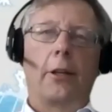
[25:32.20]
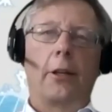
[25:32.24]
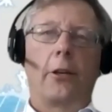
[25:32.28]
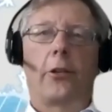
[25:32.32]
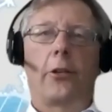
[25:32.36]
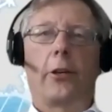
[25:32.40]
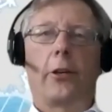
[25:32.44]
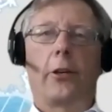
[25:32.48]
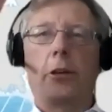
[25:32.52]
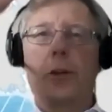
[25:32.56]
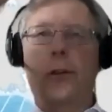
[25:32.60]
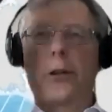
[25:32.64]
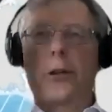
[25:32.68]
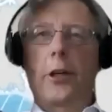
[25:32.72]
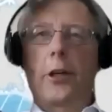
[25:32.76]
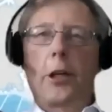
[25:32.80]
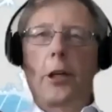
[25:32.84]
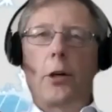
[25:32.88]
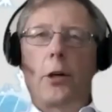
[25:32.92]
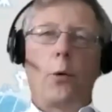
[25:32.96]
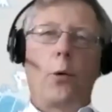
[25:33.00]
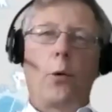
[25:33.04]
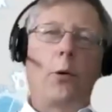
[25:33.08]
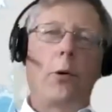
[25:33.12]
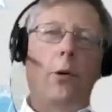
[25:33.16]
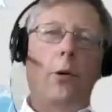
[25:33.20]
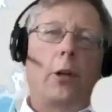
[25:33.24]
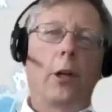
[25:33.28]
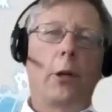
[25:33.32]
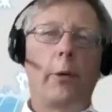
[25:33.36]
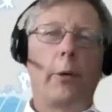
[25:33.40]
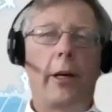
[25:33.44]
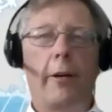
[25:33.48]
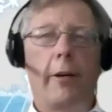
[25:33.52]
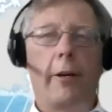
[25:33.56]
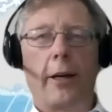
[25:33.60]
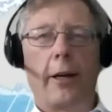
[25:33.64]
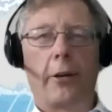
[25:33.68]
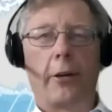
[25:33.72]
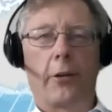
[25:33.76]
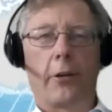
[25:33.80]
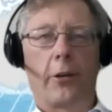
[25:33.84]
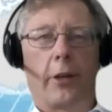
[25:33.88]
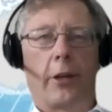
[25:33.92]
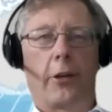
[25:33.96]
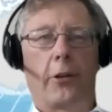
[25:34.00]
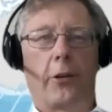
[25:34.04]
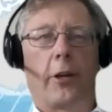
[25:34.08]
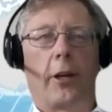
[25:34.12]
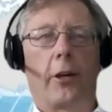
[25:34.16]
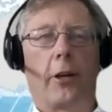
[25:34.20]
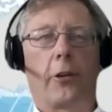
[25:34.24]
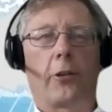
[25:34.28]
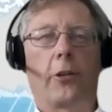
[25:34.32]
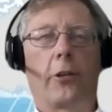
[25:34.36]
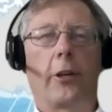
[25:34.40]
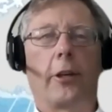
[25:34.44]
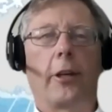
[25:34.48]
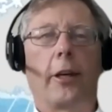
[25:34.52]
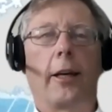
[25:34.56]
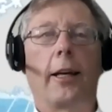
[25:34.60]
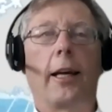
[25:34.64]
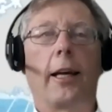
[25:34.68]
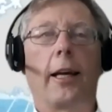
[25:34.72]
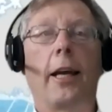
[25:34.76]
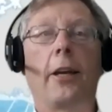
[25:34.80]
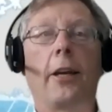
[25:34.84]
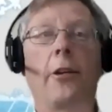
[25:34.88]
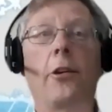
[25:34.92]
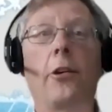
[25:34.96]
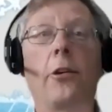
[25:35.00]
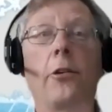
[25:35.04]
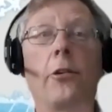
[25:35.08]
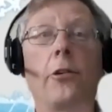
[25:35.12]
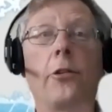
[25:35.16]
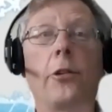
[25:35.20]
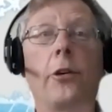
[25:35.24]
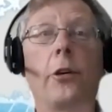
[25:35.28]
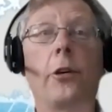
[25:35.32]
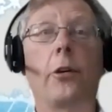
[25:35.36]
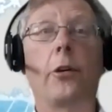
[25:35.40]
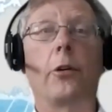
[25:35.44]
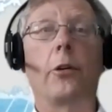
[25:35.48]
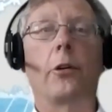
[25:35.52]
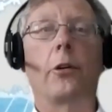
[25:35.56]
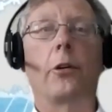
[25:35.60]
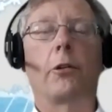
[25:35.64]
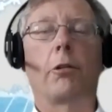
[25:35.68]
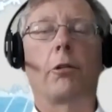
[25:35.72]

So you can go all the way around Antarctica, and you do.